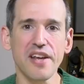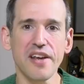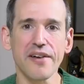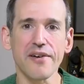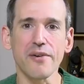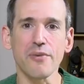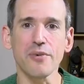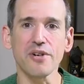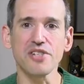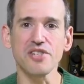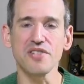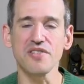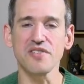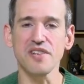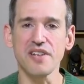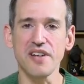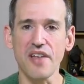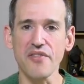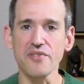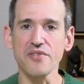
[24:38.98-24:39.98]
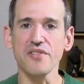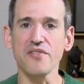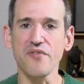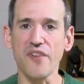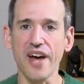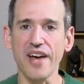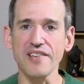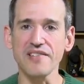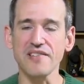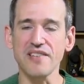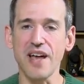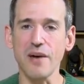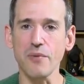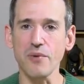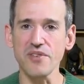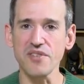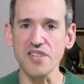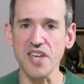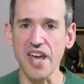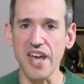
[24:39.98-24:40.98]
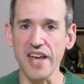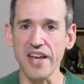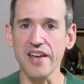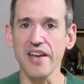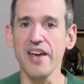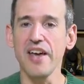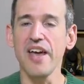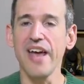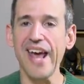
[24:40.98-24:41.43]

here, which is another device that will take